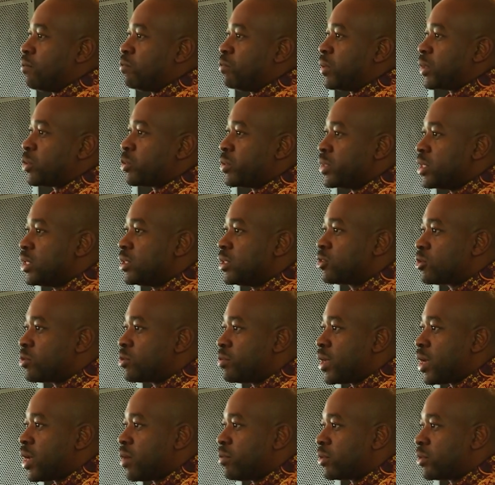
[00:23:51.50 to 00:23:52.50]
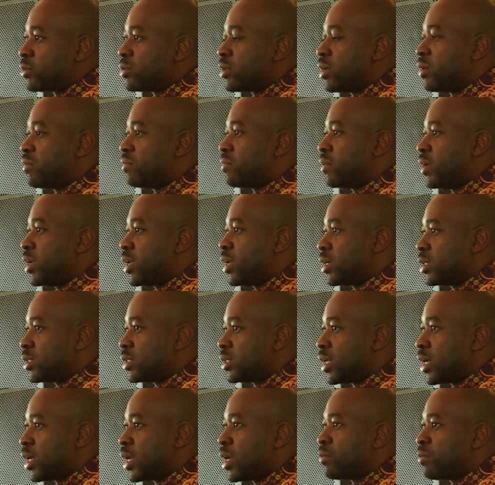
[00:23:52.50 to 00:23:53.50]
But we need to be able to have a
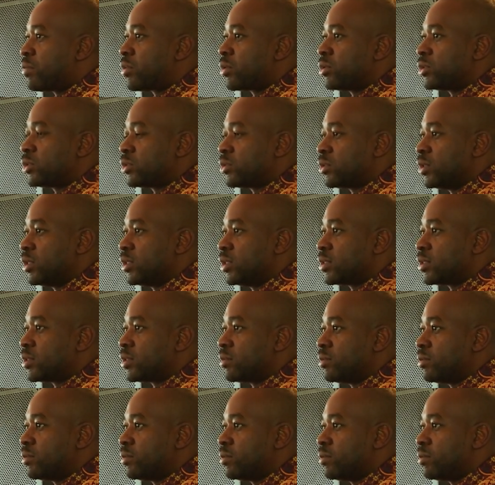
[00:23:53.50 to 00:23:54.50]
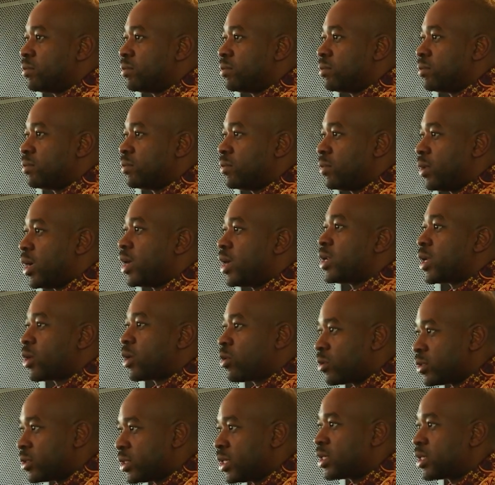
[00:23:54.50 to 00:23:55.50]
regional approach to it and a
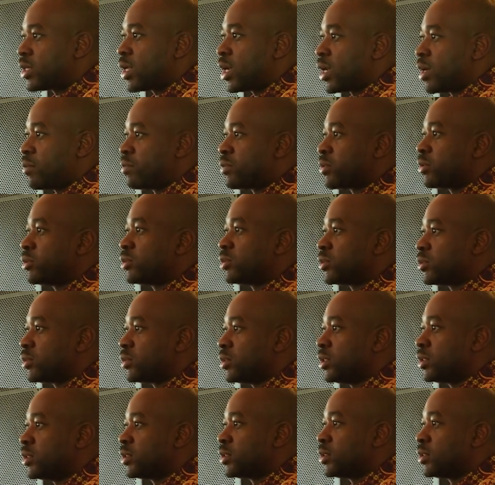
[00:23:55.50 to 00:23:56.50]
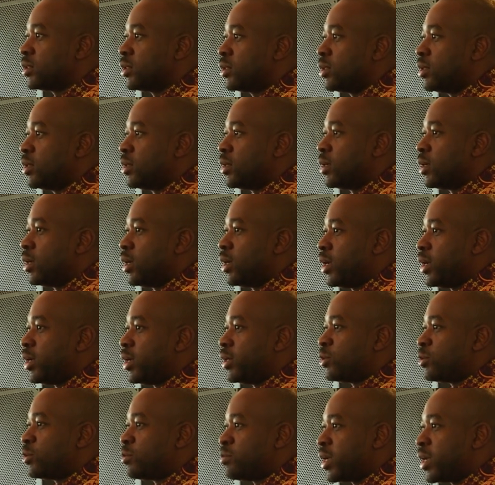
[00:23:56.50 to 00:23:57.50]
continental approach to it
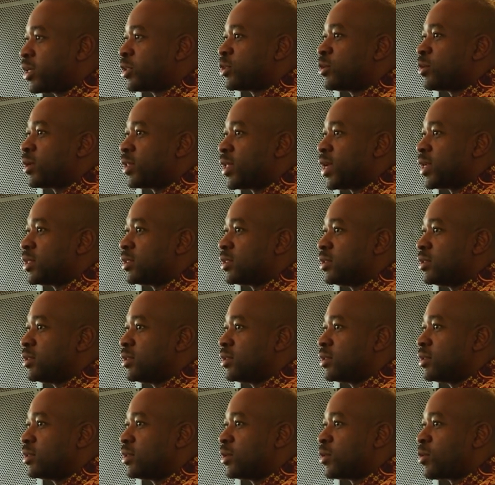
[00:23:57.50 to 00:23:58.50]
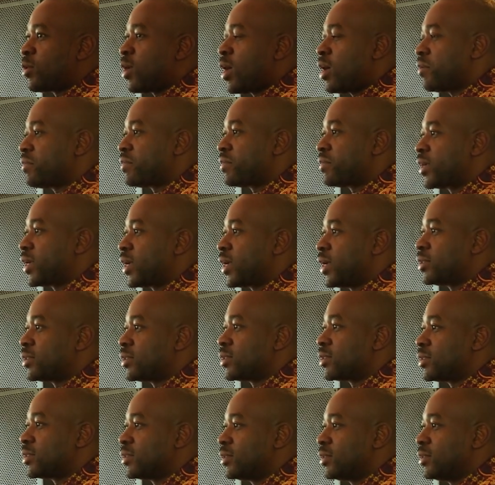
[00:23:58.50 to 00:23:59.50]
to make sure that, you know, Africa
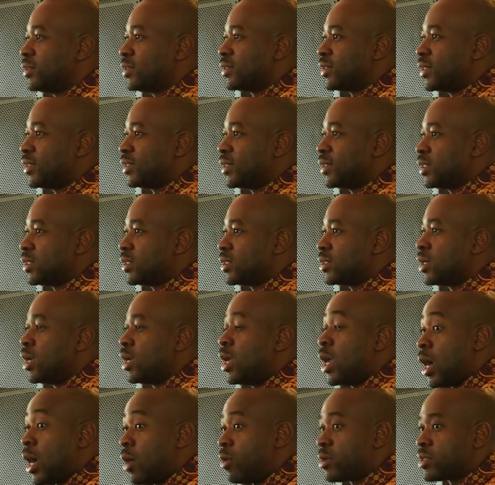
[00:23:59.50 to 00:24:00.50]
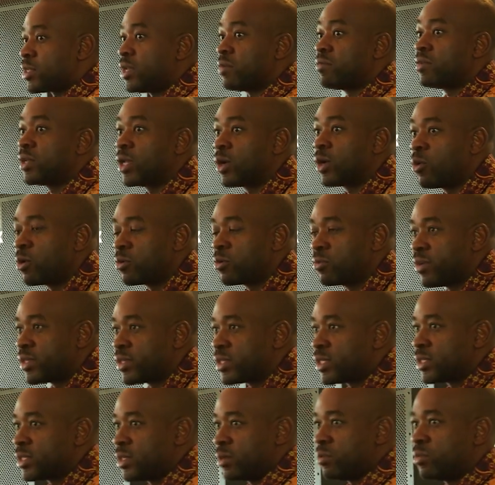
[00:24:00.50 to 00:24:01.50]
is indeed. I was having a
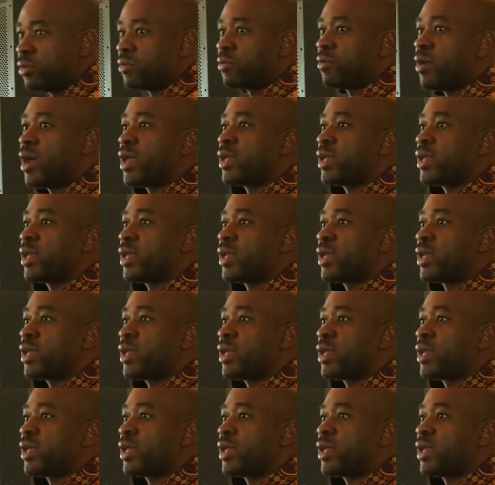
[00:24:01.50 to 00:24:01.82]
conversation before